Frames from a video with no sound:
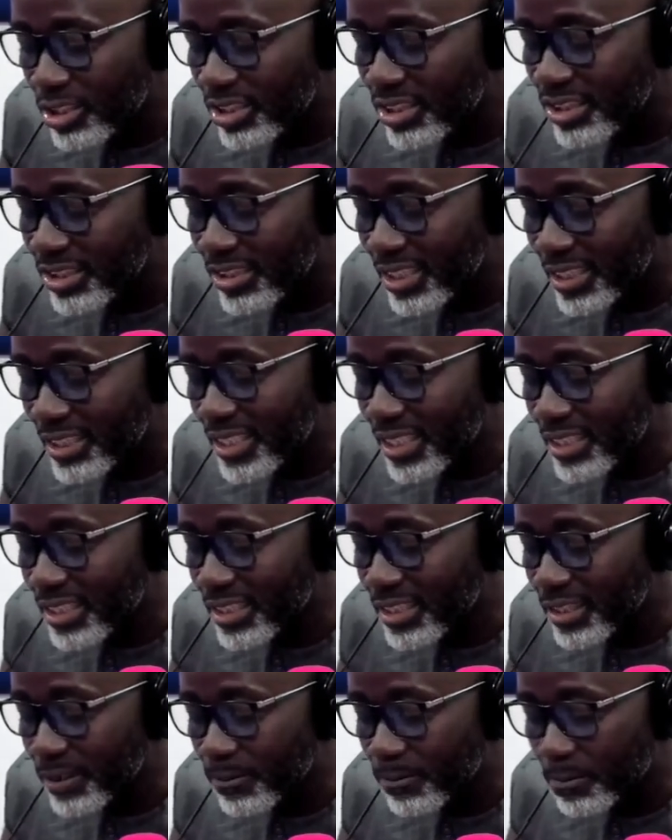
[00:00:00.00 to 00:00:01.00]
interested
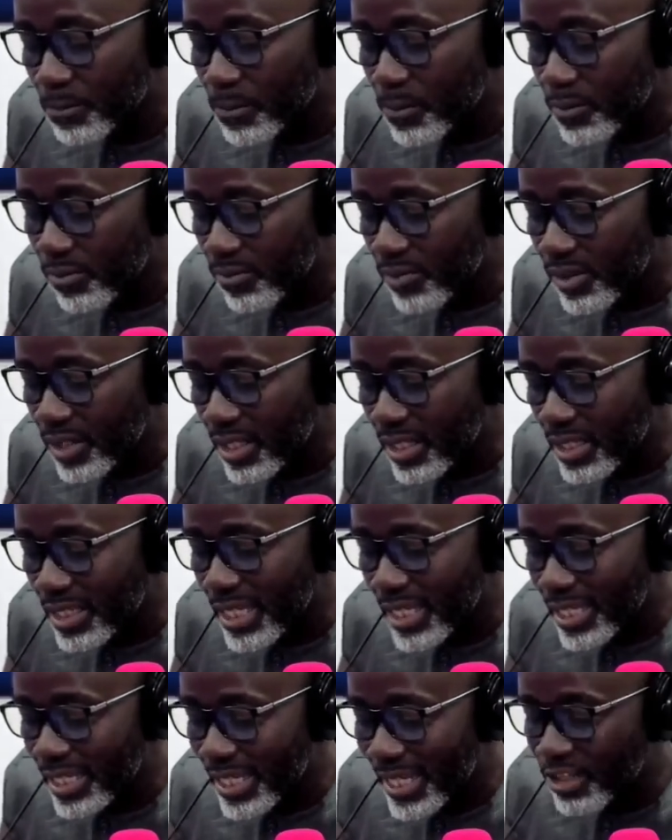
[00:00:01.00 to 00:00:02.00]
in
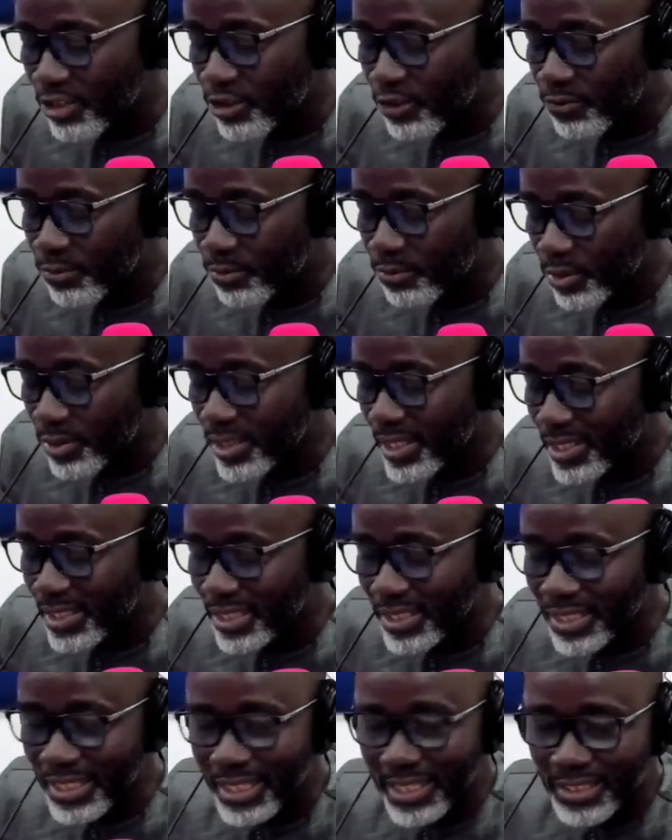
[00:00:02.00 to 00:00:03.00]
the kind of
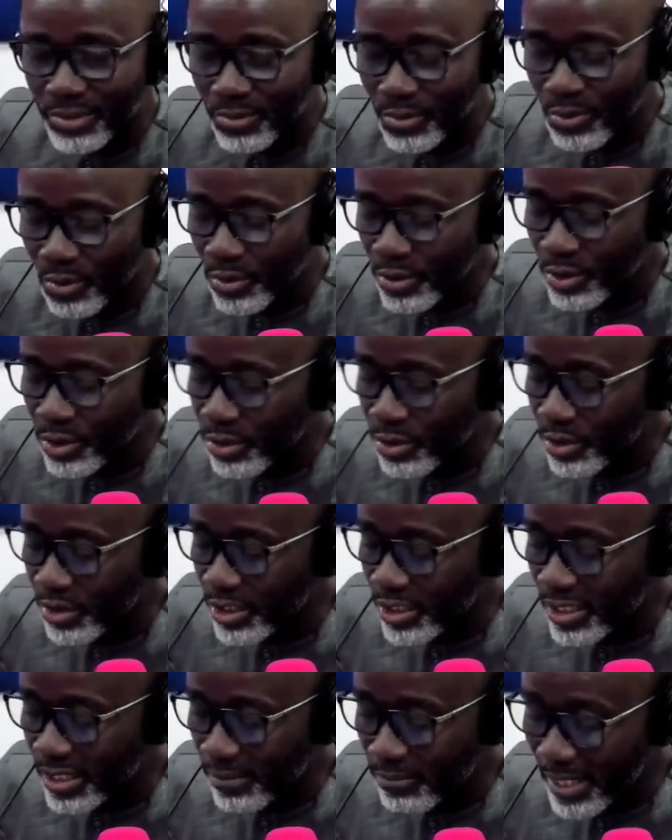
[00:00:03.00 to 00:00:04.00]
processing that is going on
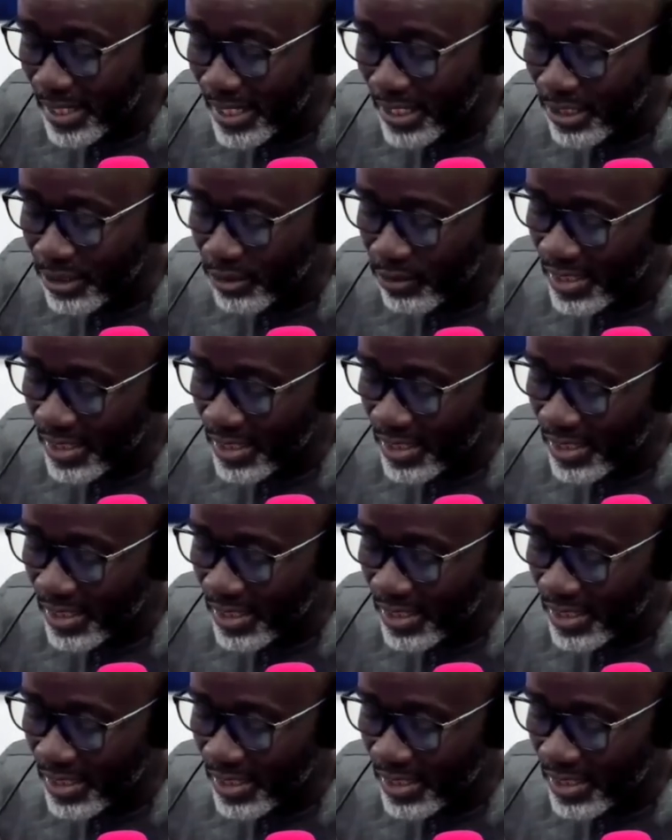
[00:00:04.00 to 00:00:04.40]
in the mind of